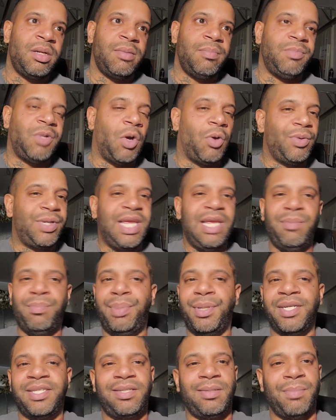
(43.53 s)
Don't keep
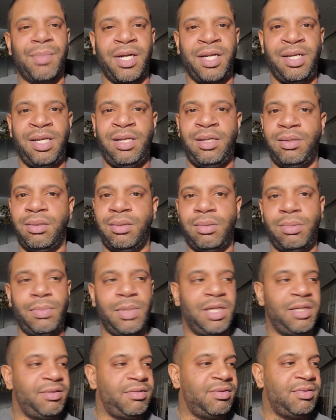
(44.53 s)
pushing money,
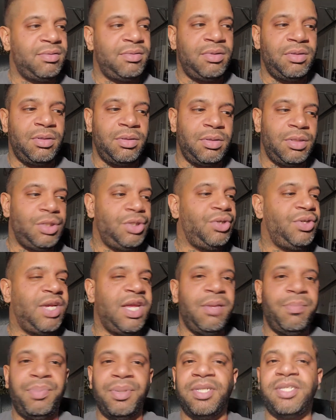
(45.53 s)
because you
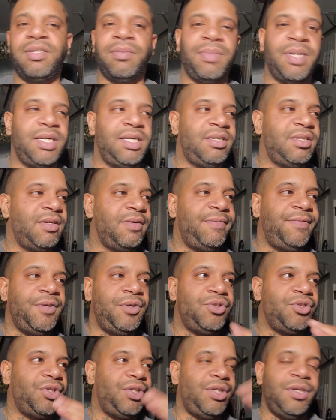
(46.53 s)
keep pushing money to the
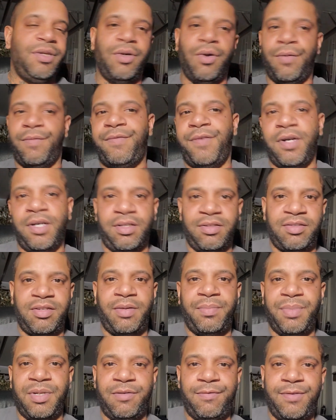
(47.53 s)
future, you're going to fuck us
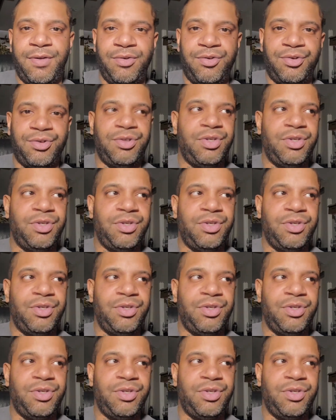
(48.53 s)
up in the future.